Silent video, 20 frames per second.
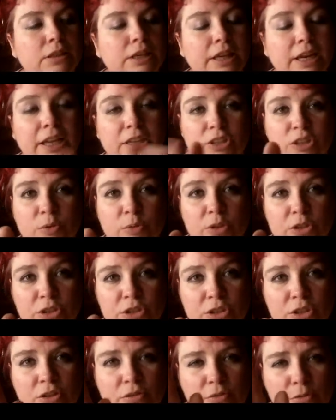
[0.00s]
it actually
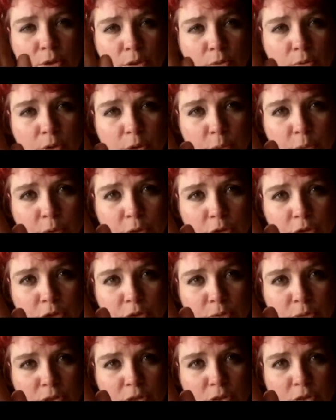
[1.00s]
washes off with one
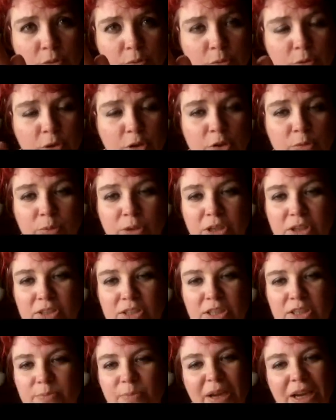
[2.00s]
wash with soap and water
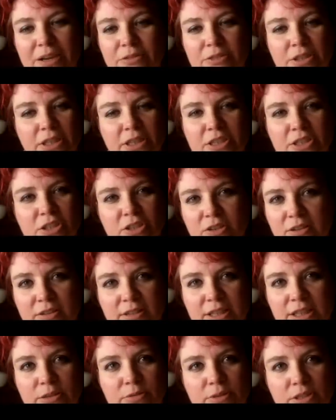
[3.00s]
because it's powder. It's not
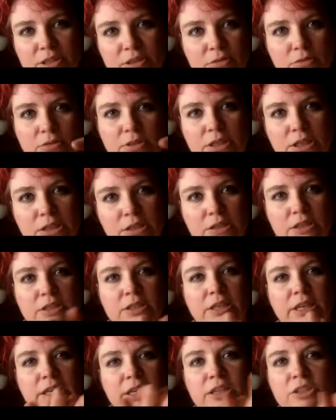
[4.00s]
liquid soaking in your
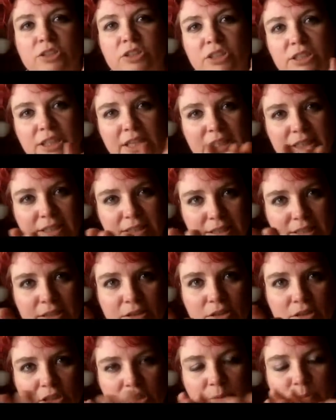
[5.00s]
skin, it's just like sitting
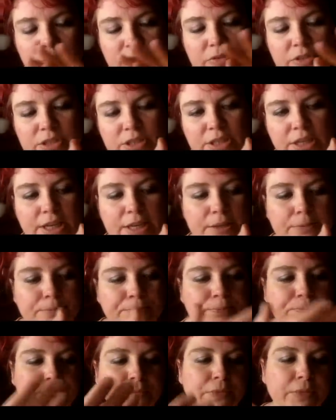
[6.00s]
on top of your skin.
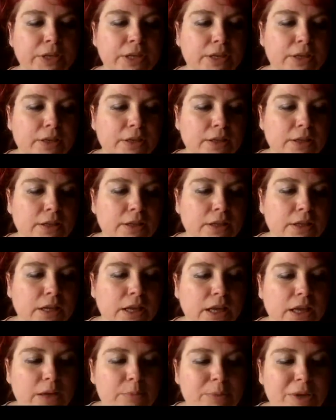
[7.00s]

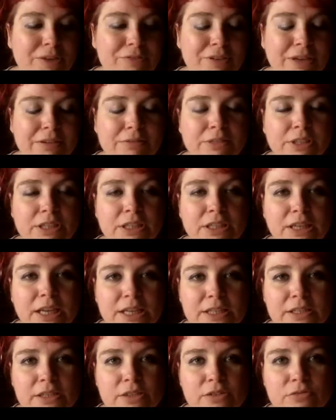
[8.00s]
I found that it
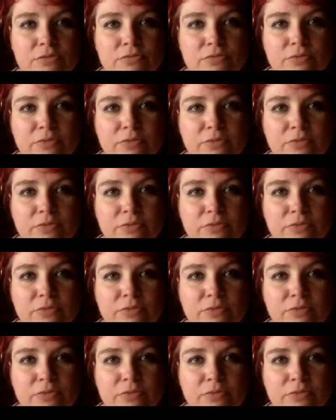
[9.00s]
lasted